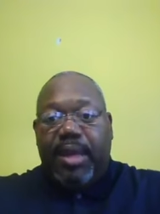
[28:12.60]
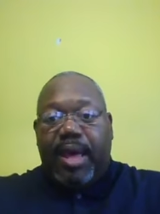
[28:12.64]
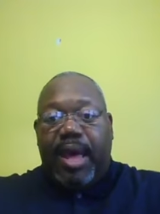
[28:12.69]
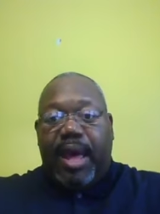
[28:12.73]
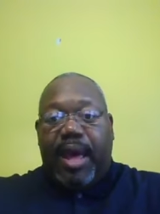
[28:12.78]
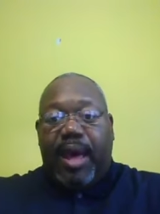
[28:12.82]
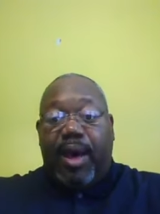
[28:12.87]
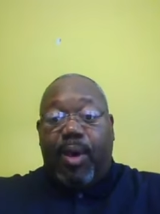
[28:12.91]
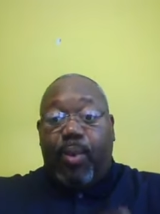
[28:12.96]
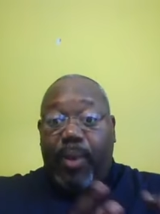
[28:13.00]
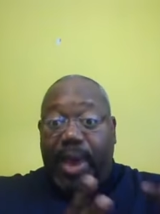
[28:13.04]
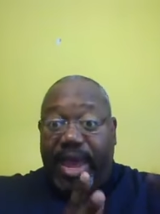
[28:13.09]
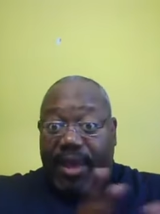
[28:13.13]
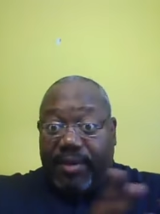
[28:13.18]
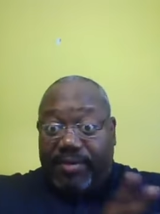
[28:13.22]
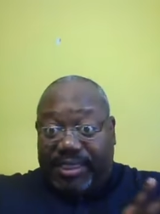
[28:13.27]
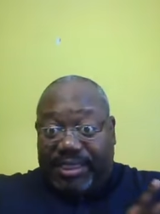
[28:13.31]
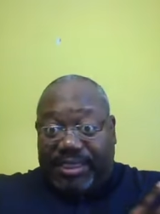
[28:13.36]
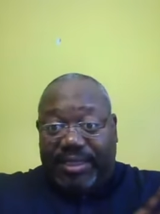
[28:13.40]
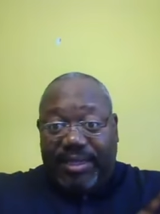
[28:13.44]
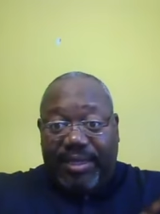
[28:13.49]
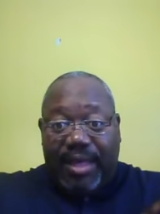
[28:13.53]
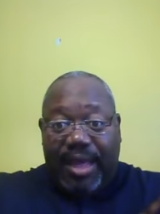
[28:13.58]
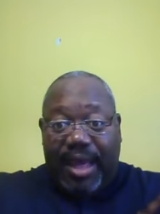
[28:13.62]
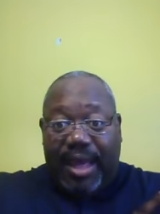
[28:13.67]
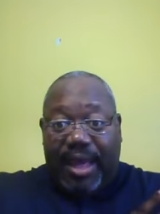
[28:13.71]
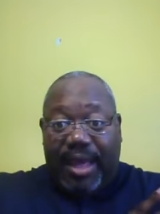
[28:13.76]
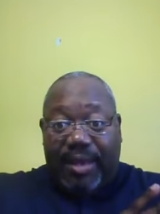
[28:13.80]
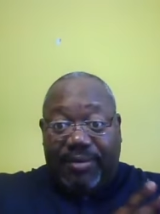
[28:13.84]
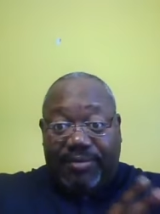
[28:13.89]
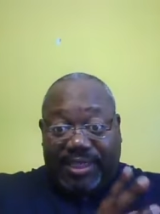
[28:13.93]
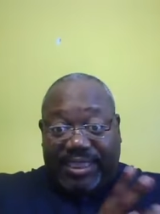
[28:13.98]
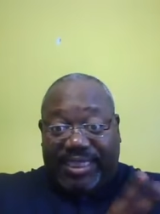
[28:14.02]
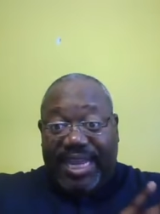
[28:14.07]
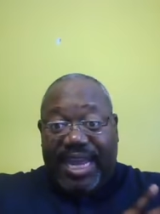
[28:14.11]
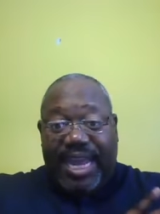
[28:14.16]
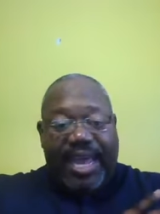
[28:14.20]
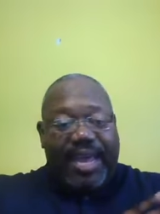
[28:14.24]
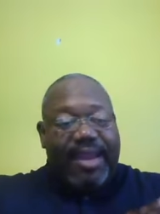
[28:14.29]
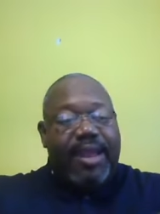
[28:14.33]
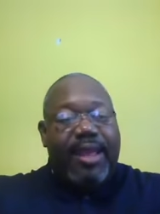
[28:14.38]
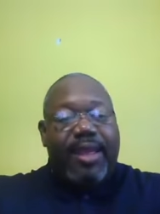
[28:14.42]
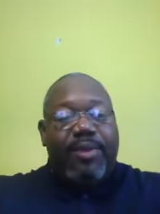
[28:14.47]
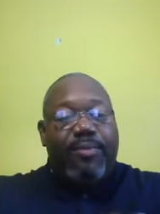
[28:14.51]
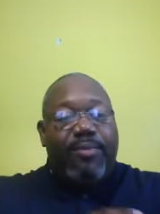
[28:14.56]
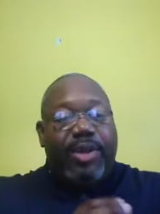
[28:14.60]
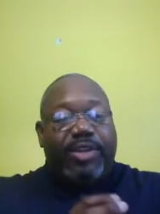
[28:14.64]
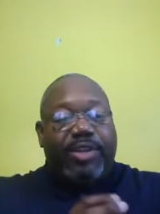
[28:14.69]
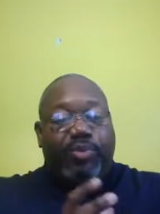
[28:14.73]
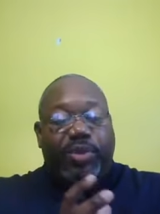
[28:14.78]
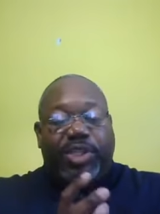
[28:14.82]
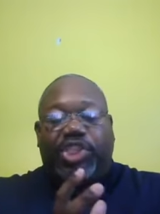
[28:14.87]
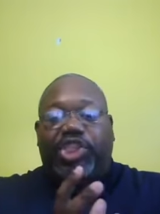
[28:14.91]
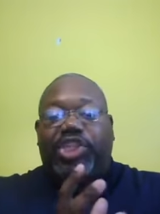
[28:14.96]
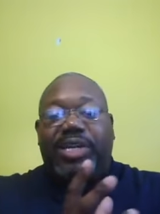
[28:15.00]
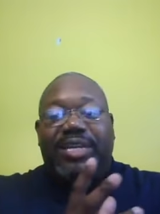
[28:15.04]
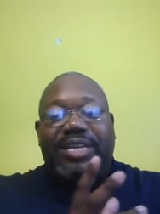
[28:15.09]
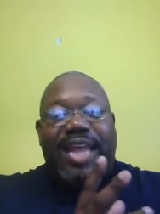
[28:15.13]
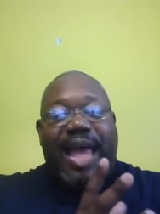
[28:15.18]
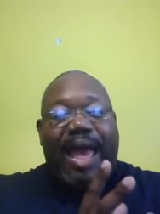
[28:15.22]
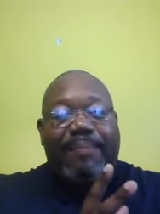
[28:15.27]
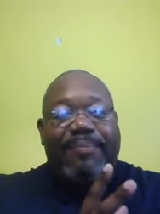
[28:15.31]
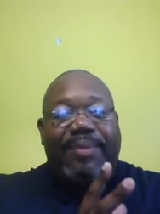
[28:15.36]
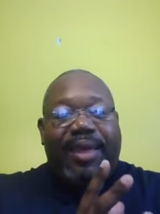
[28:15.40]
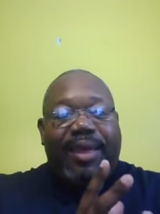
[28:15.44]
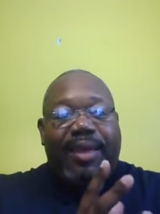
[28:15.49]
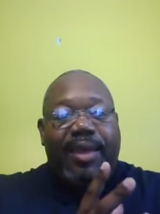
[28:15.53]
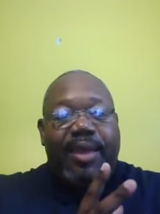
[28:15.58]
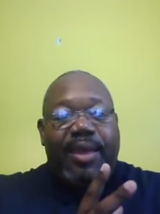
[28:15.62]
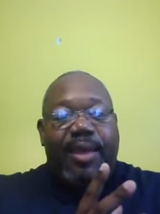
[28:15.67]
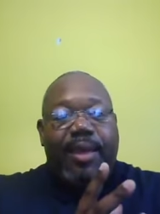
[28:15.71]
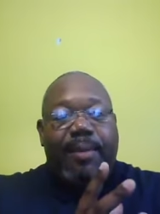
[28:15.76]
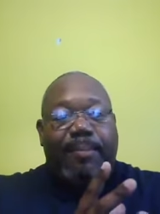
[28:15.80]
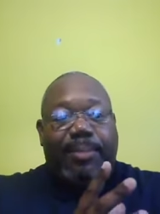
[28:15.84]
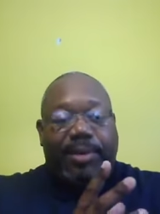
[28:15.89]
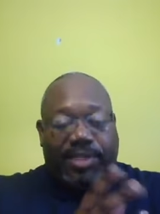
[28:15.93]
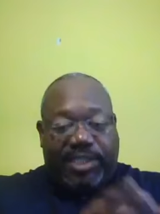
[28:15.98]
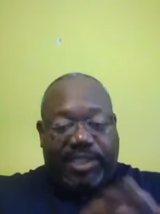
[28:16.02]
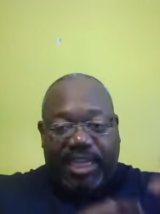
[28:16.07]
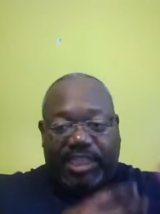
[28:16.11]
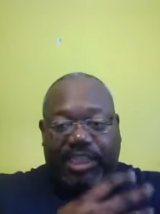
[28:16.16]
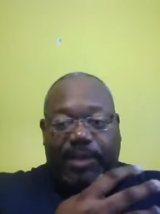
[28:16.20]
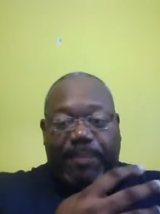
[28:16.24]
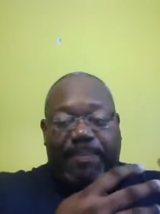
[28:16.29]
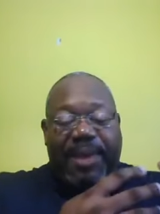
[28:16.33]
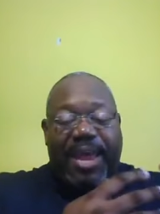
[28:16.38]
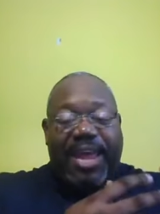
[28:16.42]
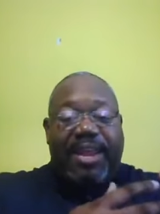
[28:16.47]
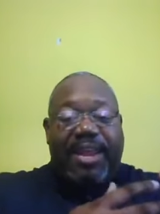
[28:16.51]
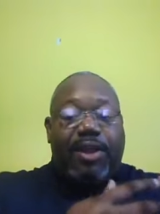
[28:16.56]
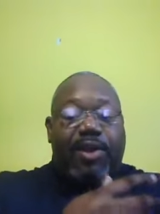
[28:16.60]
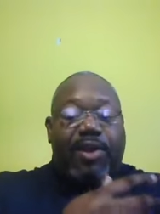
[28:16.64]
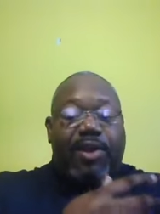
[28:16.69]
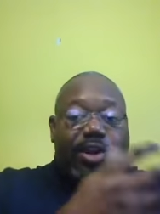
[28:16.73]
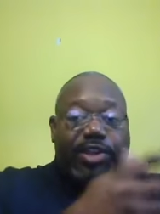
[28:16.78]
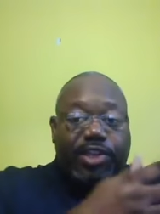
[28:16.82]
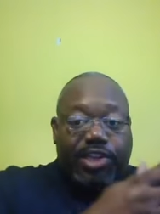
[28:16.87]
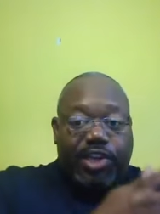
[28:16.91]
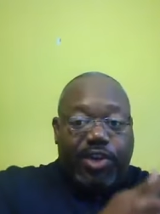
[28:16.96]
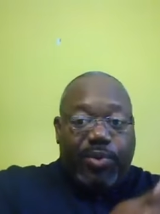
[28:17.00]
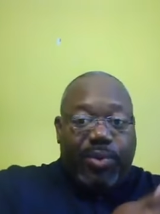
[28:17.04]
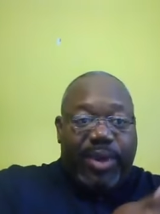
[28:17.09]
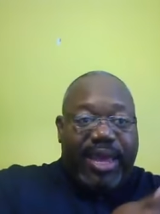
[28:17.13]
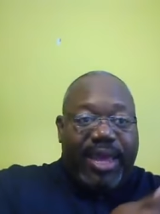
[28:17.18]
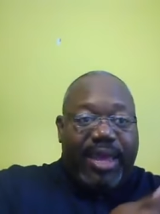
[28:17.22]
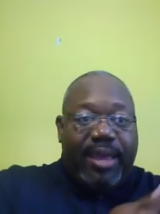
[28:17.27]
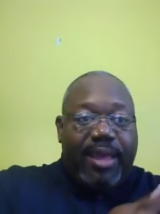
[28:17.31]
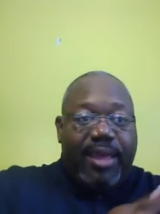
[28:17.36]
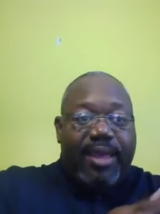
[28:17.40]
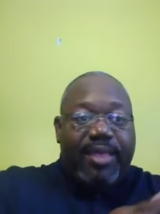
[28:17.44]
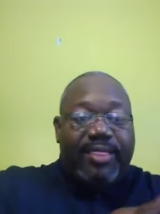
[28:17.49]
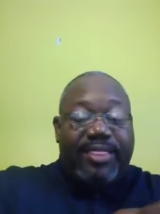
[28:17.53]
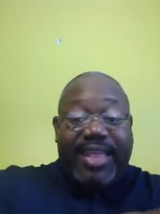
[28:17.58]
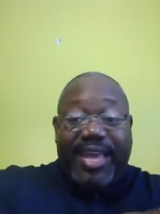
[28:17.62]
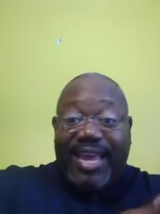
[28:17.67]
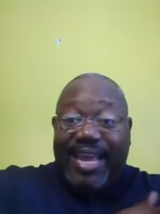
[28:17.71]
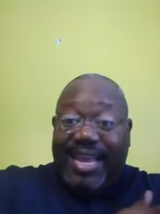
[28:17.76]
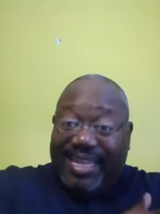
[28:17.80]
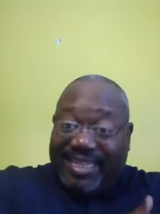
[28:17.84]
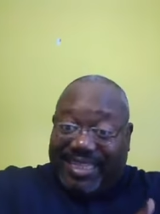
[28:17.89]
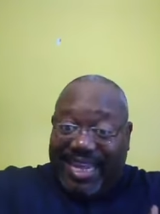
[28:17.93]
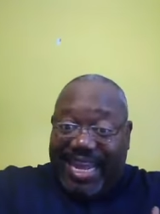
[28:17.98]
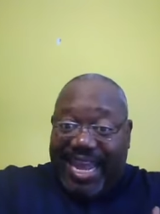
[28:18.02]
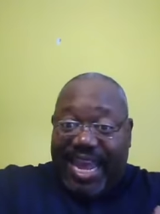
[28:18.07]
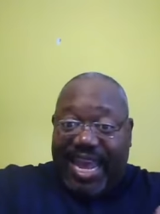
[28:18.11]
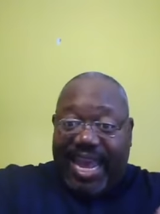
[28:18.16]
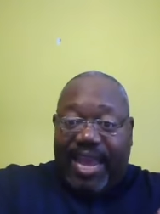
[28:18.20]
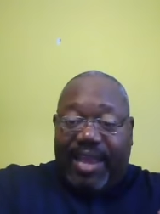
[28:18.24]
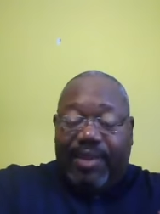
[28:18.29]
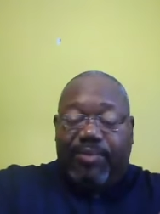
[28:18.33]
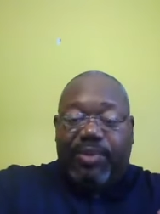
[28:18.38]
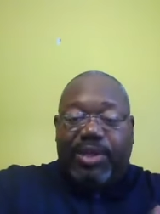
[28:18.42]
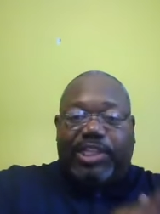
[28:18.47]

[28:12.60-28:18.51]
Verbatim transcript: uh, a way of, uh, of sin, which we should not be participating or doing things in.